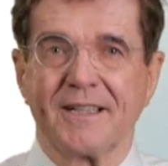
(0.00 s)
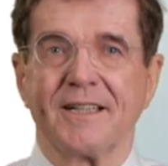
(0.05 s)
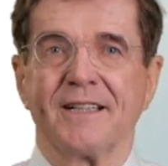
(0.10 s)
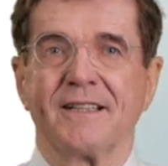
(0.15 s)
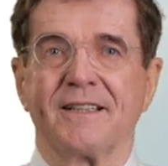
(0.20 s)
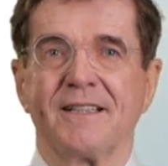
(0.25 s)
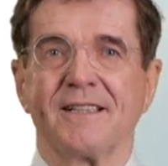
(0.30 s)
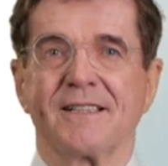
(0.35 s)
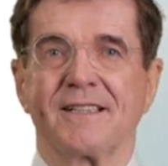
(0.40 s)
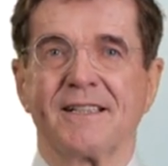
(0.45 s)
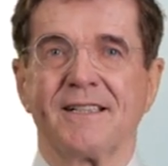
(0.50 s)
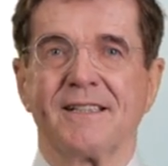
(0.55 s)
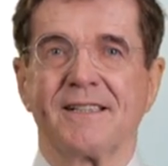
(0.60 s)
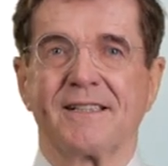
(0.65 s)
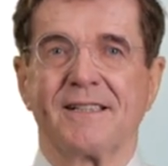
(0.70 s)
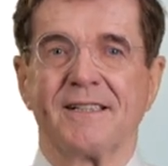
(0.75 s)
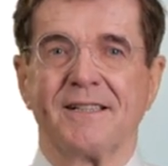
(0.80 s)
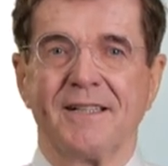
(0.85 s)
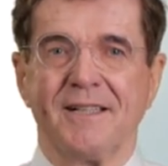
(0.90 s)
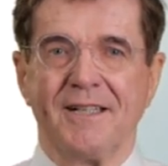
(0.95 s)
And this
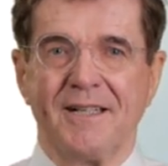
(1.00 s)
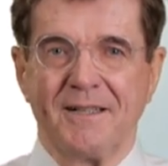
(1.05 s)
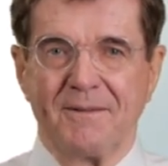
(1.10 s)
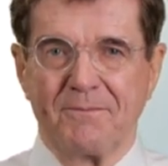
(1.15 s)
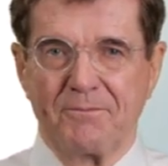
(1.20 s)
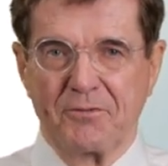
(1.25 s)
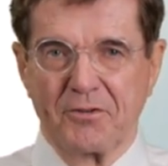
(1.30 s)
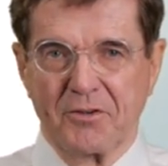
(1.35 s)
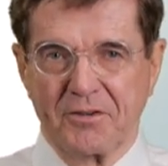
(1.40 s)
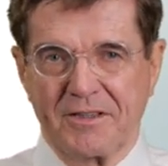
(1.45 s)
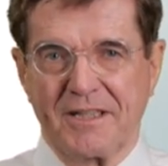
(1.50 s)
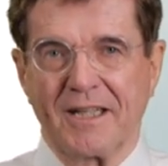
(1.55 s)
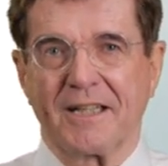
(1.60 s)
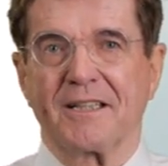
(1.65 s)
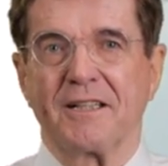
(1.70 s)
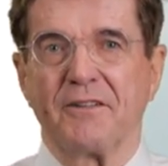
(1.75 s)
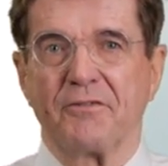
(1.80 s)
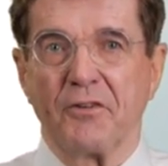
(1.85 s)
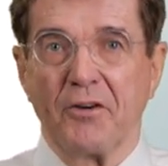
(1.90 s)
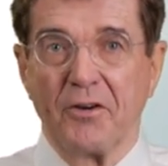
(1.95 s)
is the
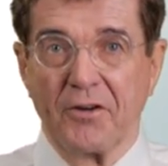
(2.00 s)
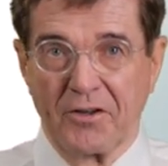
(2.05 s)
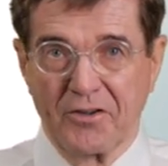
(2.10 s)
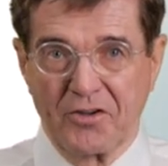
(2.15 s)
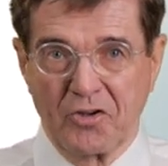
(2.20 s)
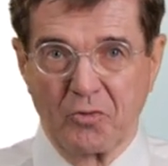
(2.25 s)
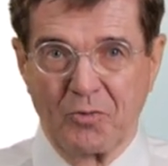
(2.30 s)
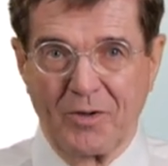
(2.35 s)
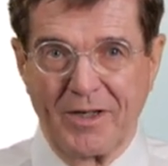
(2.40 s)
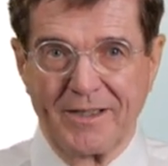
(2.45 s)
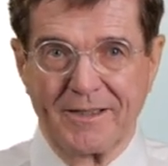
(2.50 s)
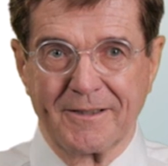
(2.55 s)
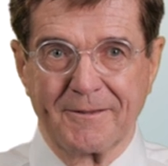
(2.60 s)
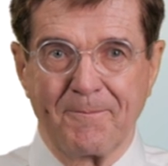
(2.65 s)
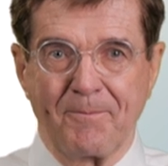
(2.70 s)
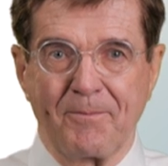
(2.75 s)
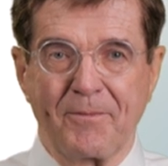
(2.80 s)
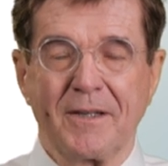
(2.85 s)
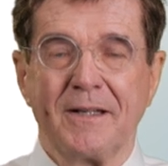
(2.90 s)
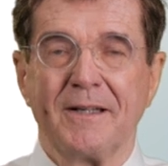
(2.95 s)
protective earth wire.